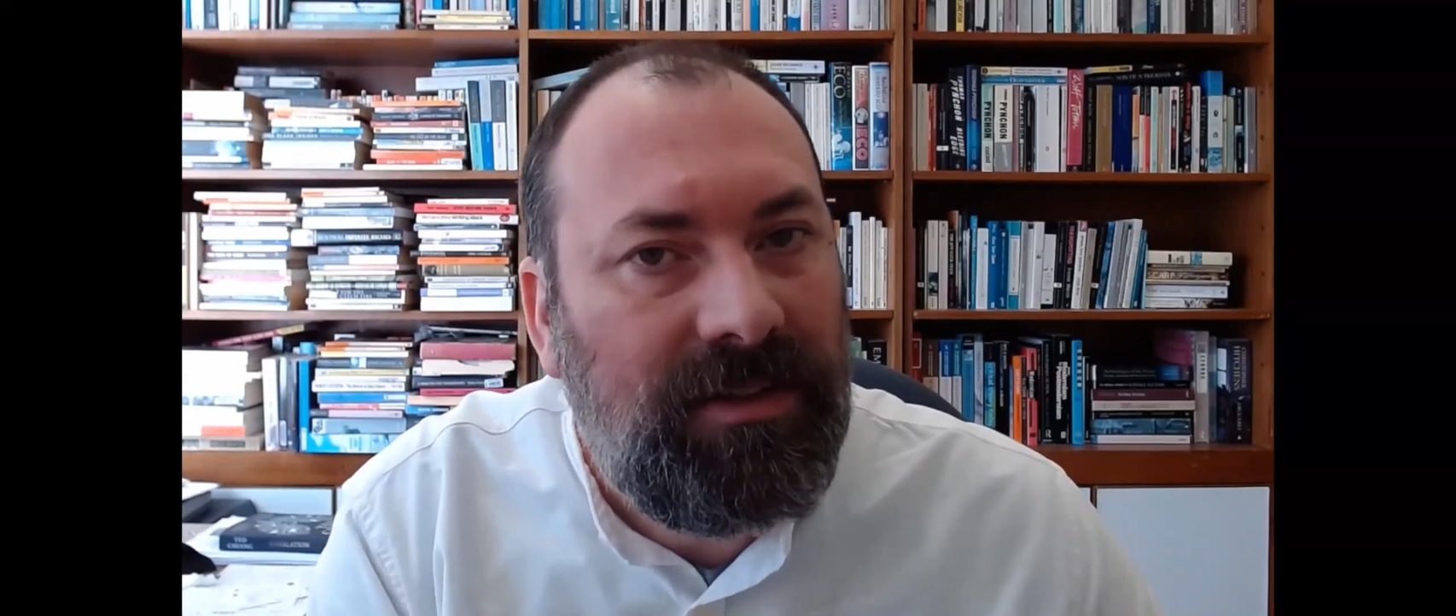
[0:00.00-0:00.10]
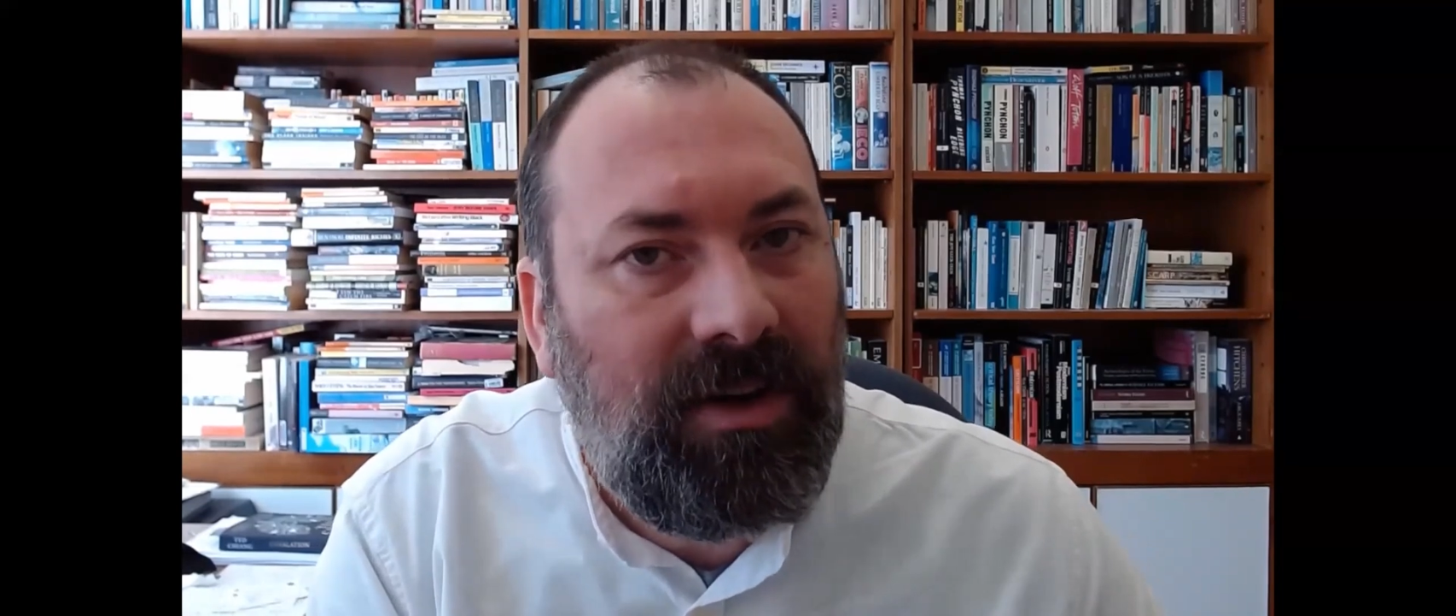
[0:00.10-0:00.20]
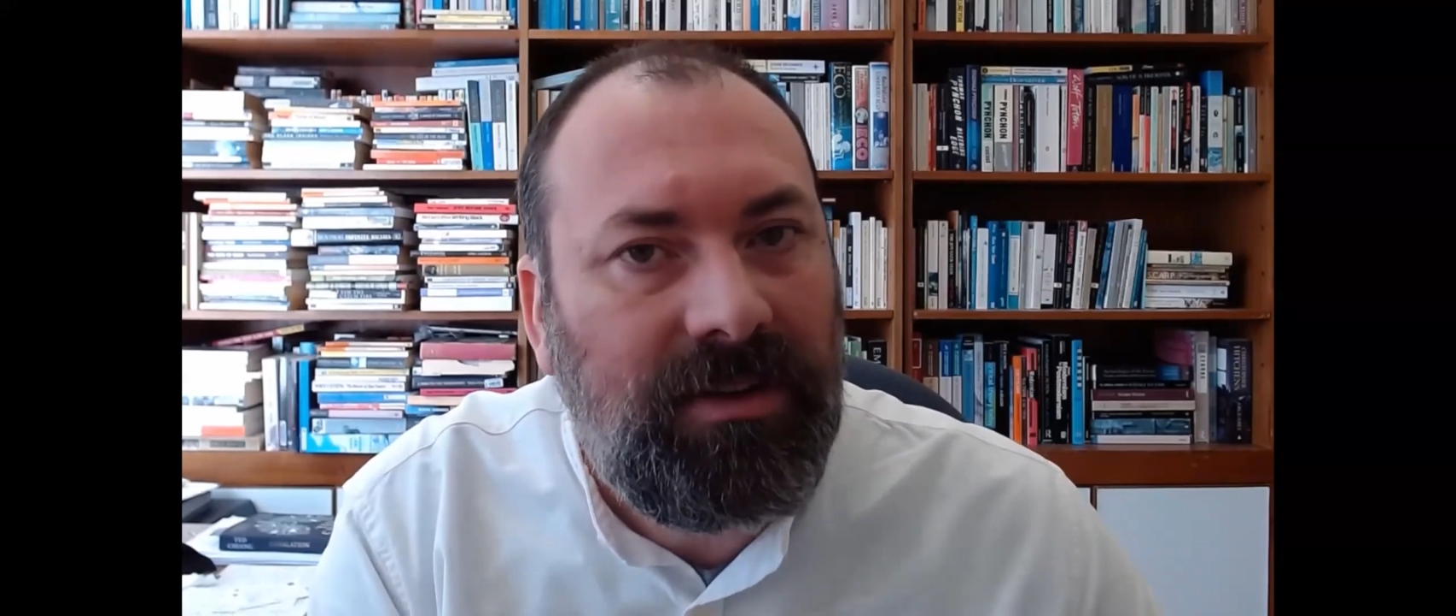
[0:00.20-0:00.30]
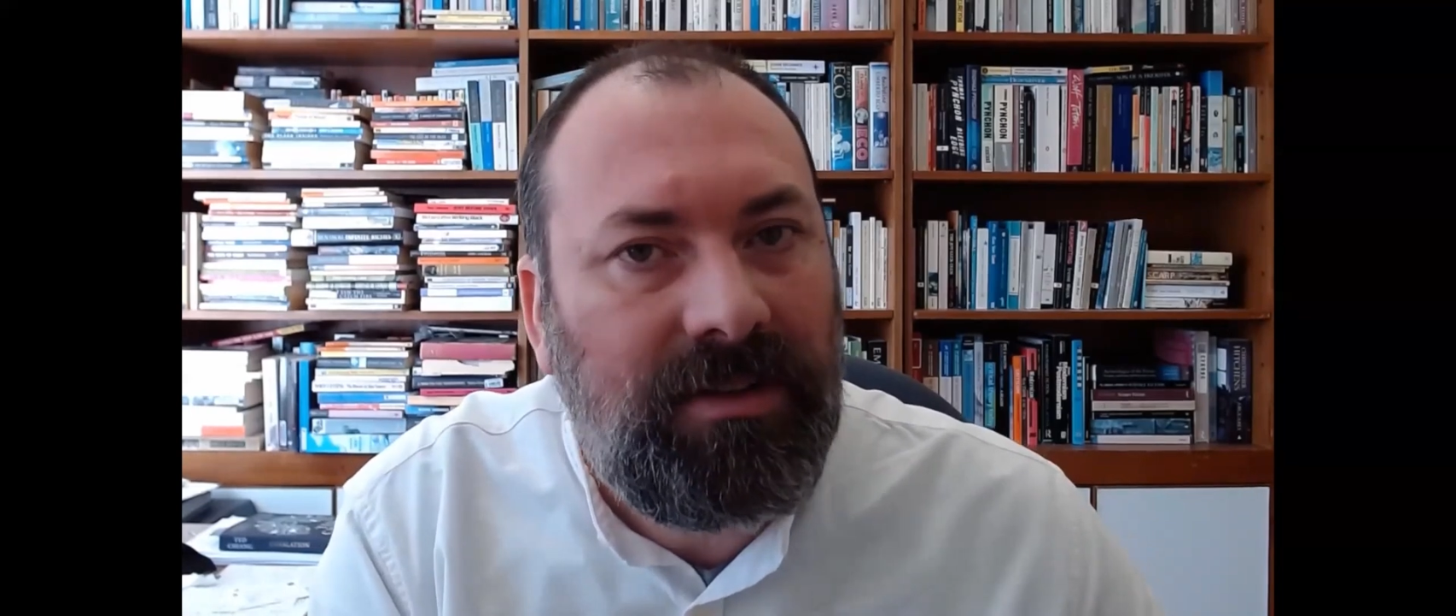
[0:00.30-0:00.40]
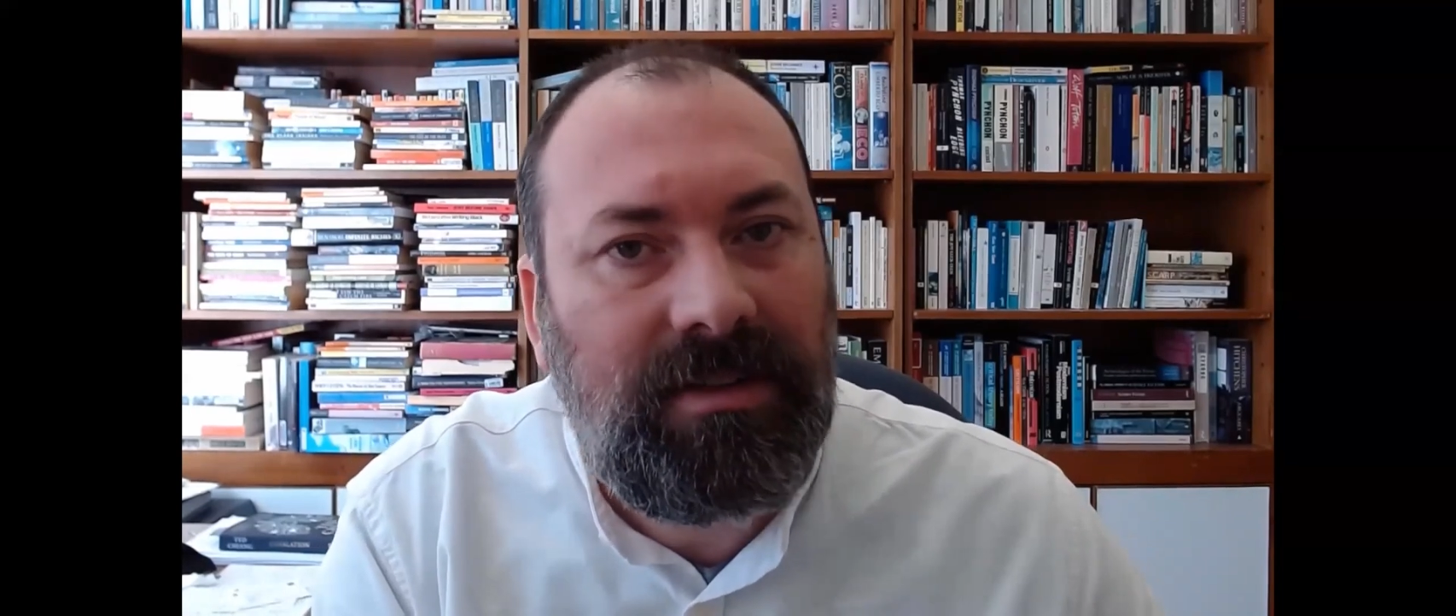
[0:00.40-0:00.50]

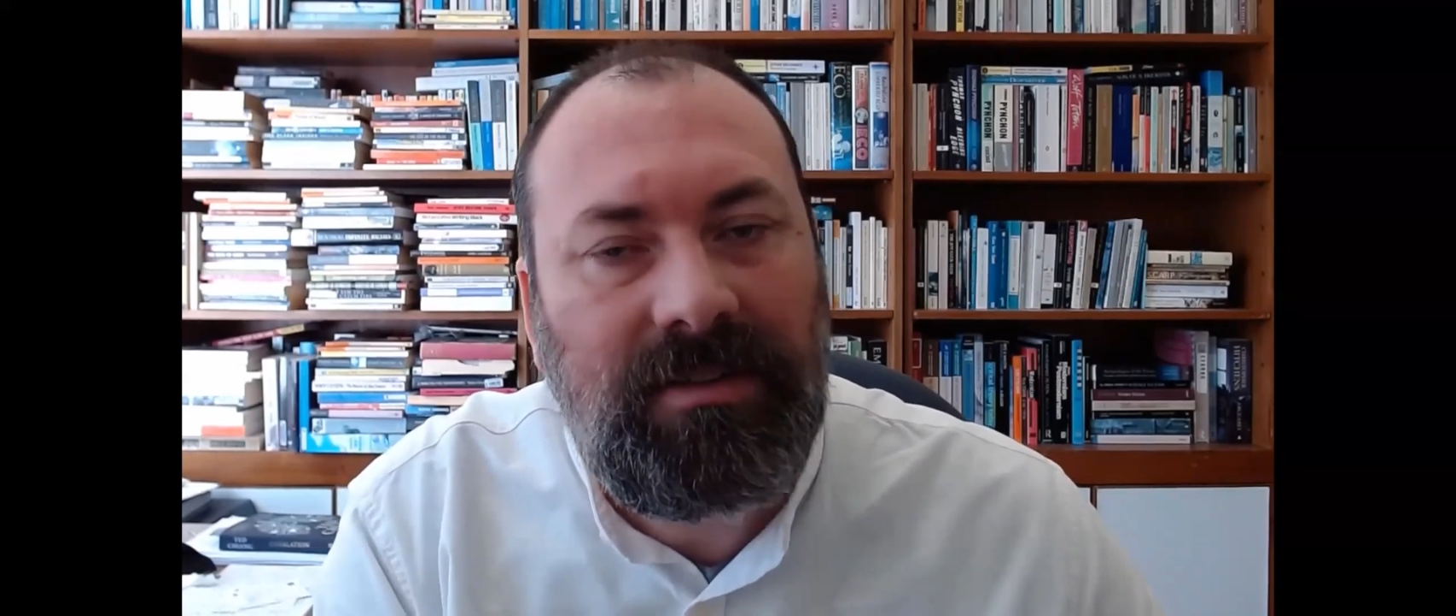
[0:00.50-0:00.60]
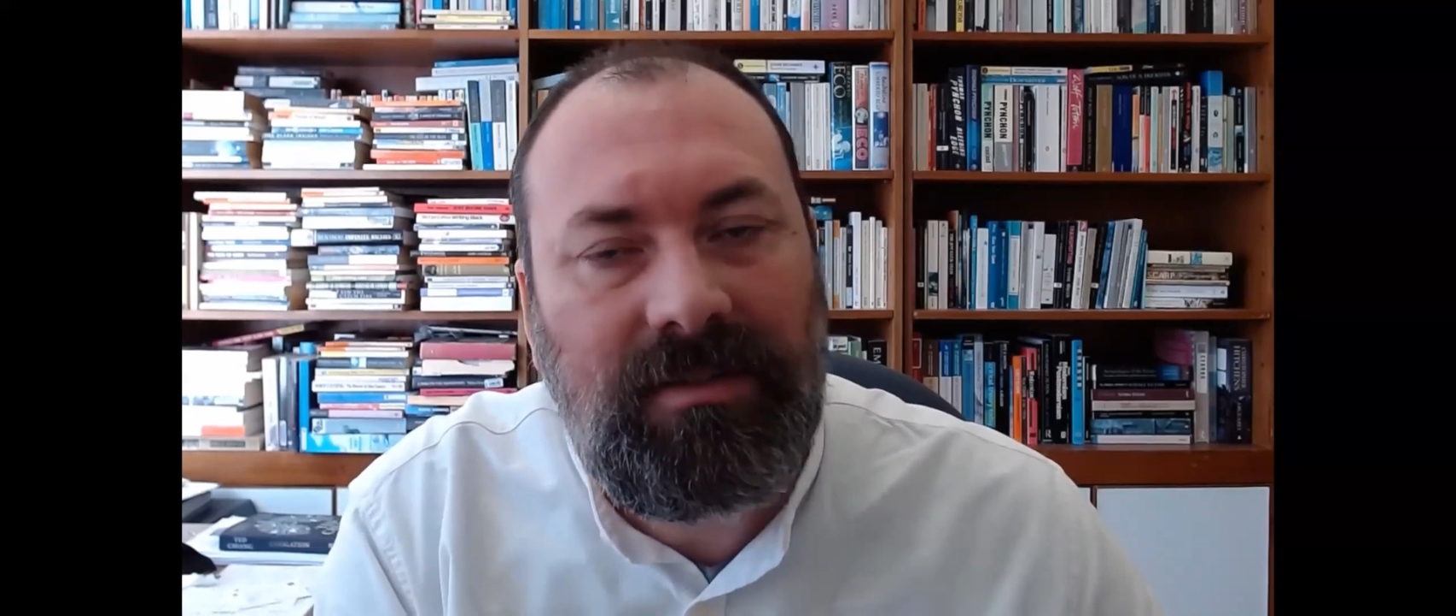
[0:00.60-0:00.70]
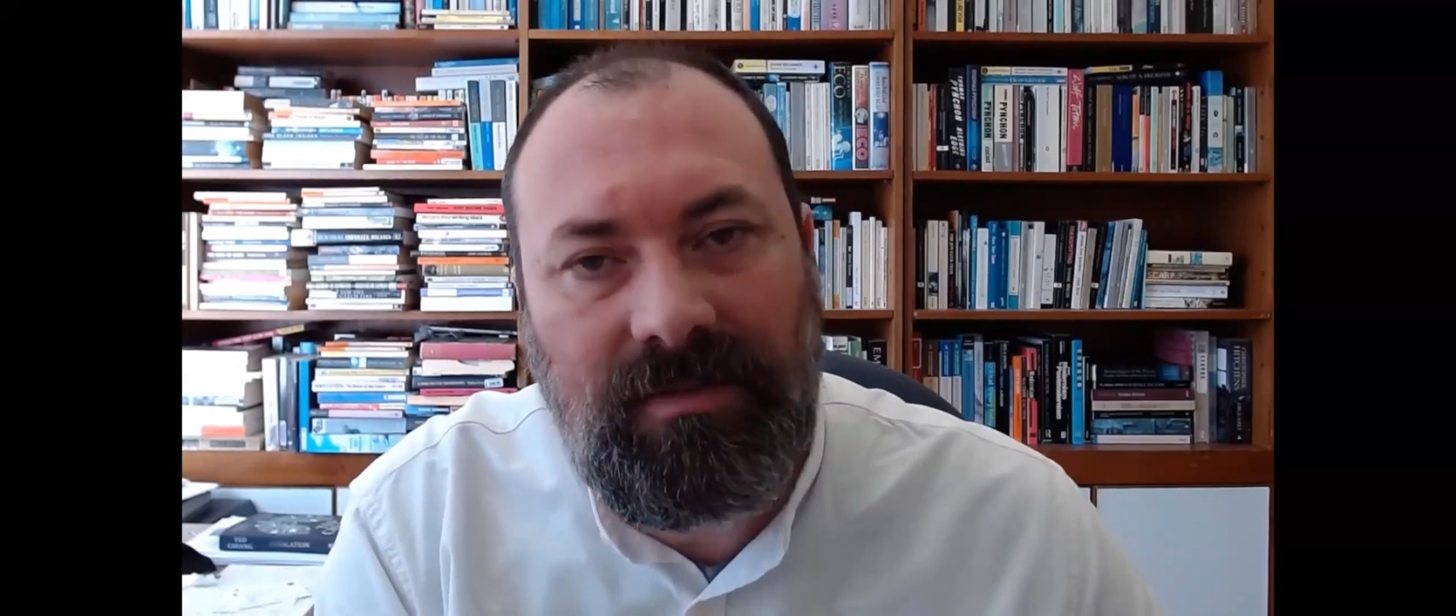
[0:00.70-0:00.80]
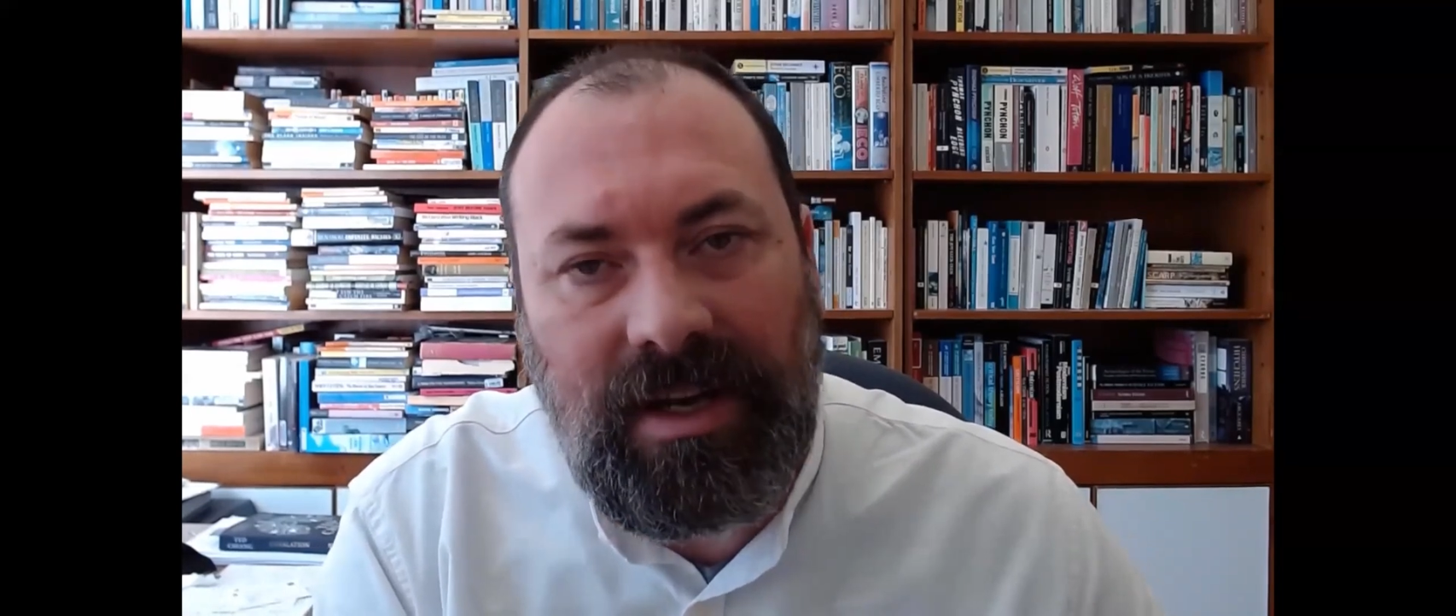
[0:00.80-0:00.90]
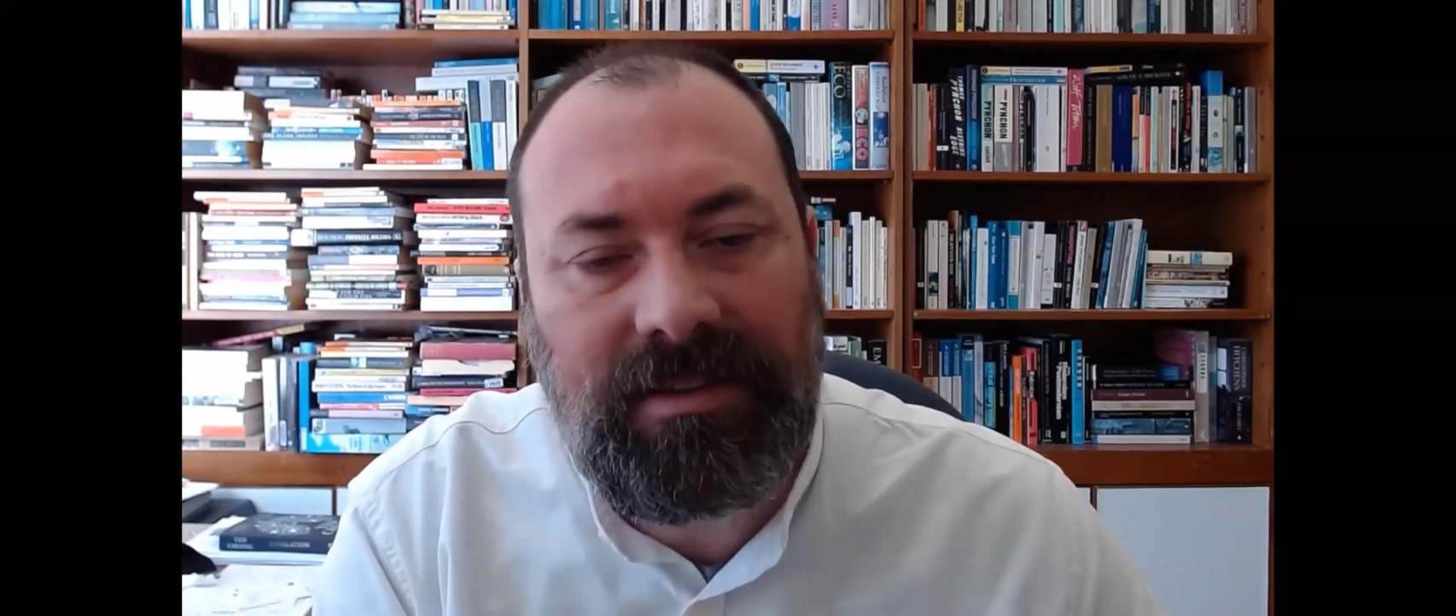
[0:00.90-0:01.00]
colour
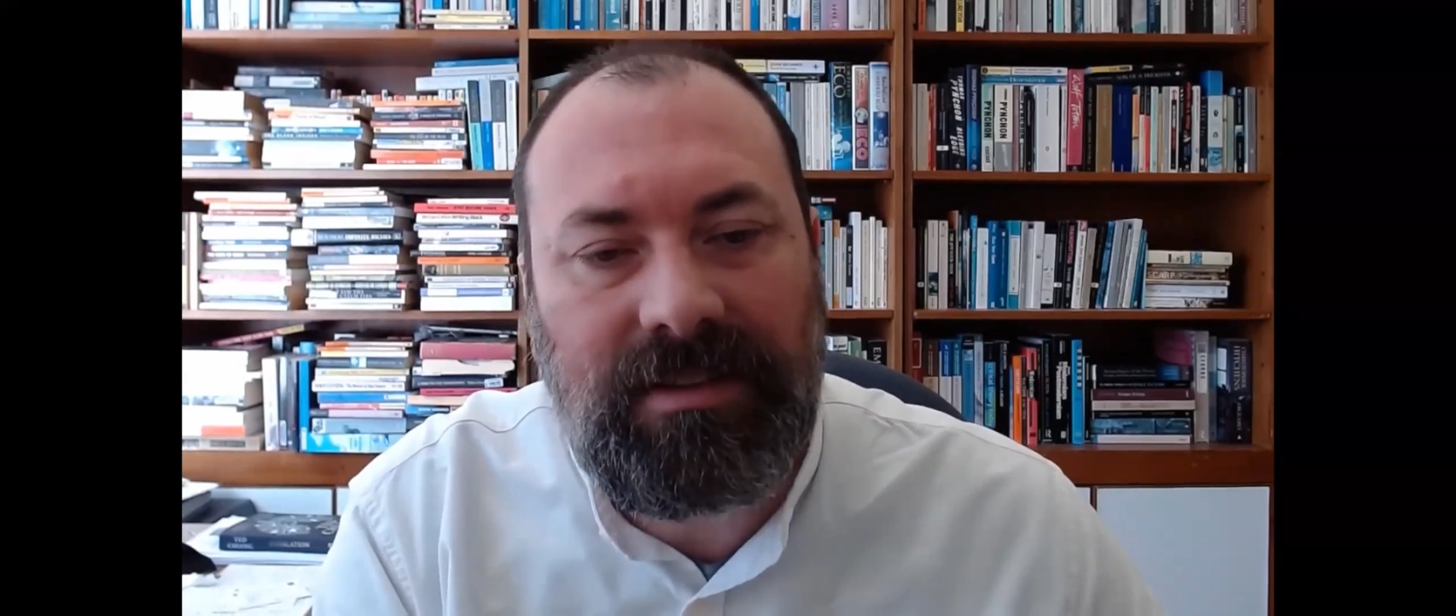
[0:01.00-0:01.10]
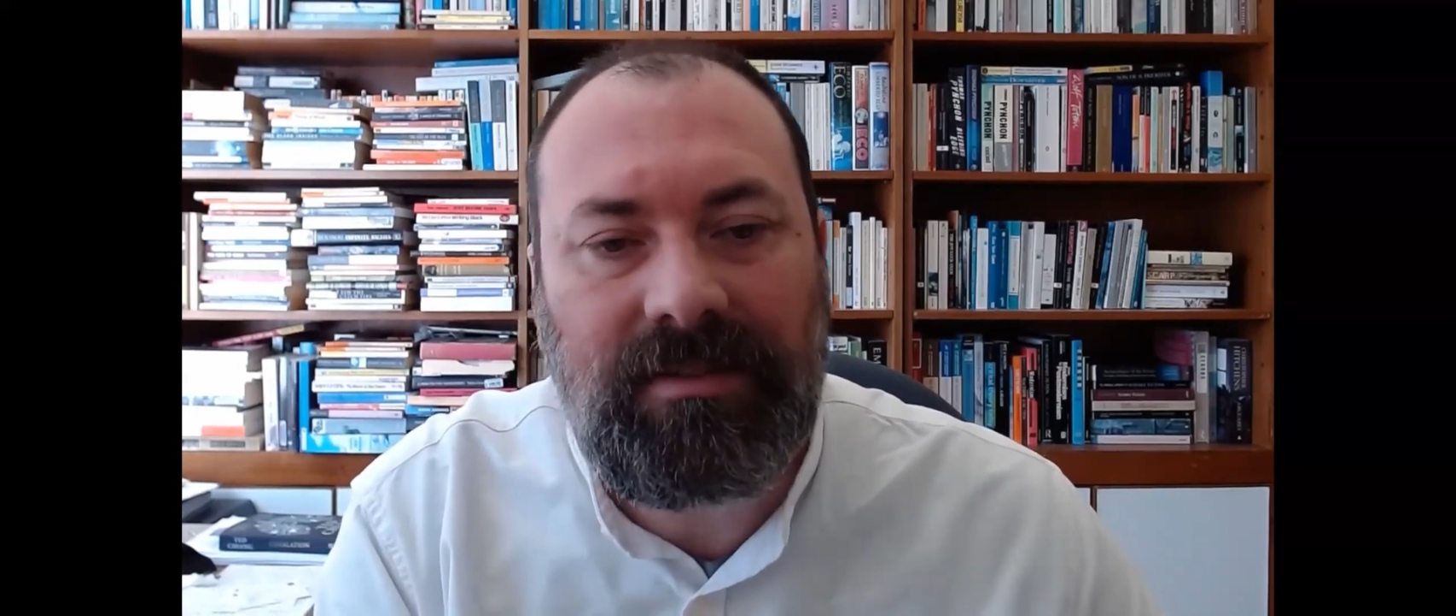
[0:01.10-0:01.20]
signal